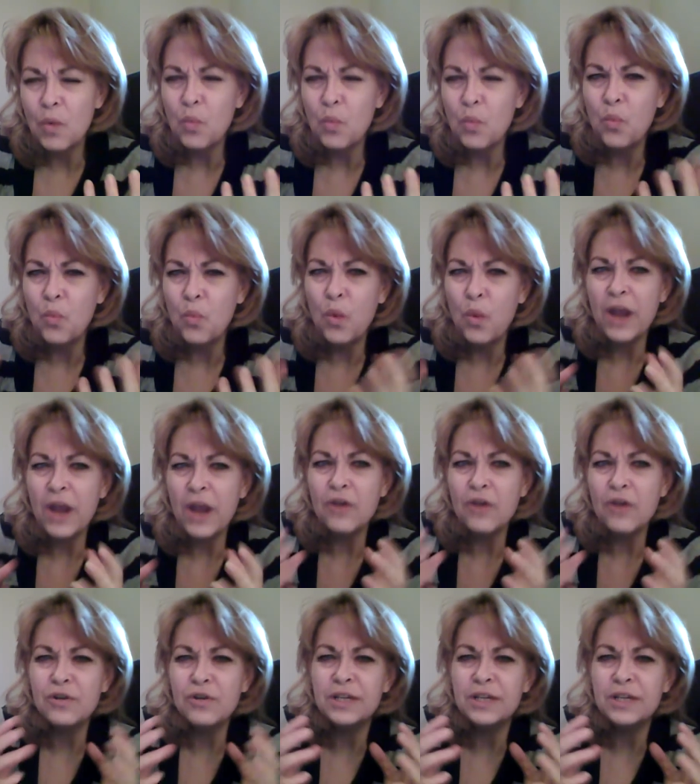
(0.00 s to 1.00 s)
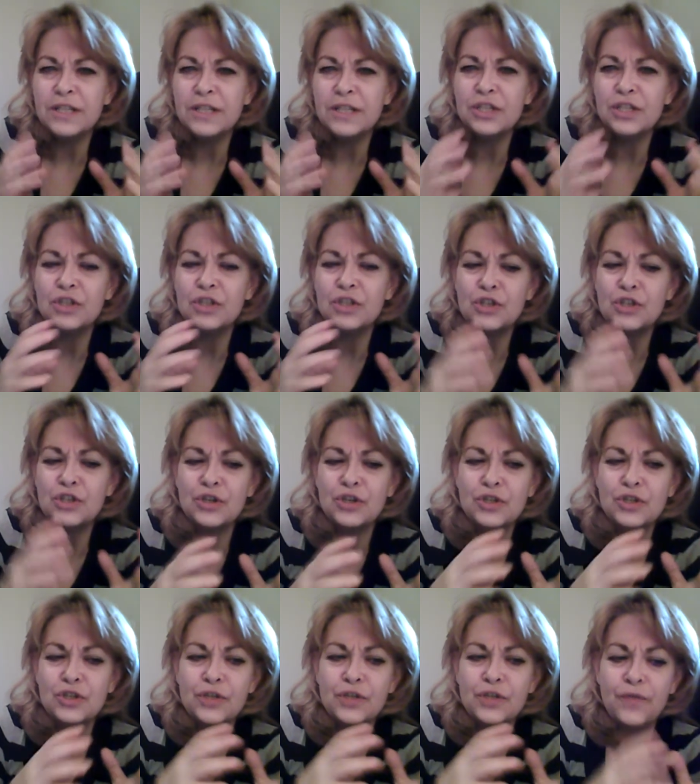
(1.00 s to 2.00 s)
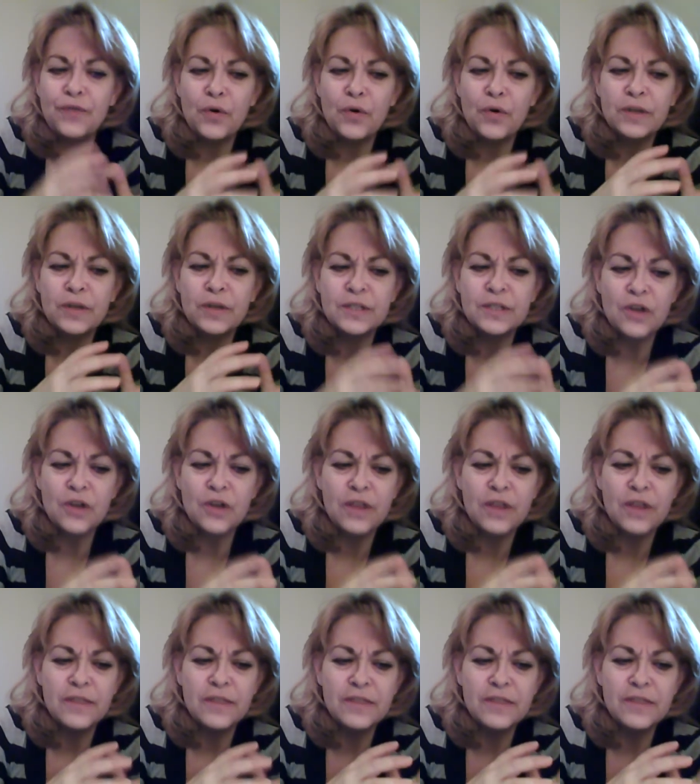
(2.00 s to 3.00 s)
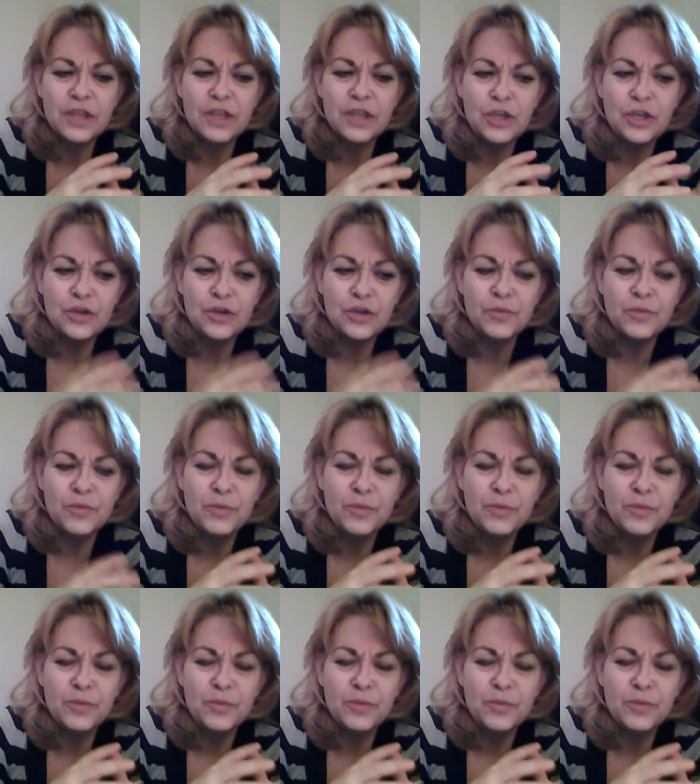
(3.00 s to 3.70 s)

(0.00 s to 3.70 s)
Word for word: where does the church focus on the human